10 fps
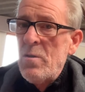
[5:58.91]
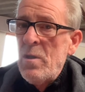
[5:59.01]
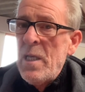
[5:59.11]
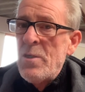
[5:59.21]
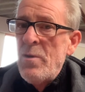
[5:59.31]

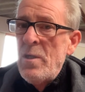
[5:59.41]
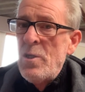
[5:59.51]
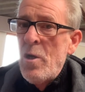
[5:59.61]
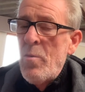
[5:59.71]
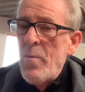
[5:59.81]
lettering
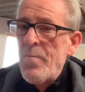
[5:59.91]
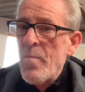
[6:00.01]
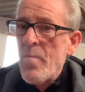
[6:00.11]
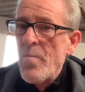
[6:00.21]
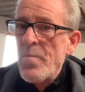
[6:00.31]
job
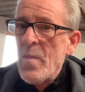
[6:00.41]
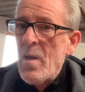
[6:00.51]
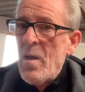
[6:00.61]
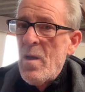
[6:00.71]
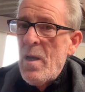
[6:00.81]

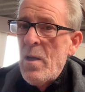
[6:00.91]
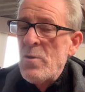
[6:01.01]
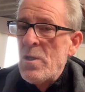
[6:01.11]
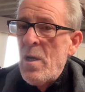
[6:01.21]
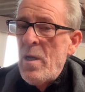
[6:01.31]

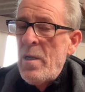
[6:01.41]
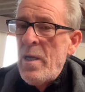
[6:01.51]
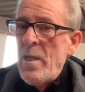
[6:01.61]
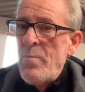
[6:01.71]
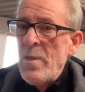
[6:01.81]
outside
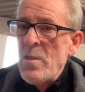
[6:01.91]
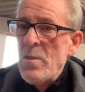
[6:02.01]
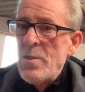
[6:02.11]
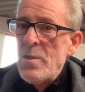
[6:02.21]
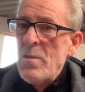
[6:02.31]
a
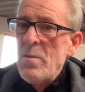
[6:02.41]
business.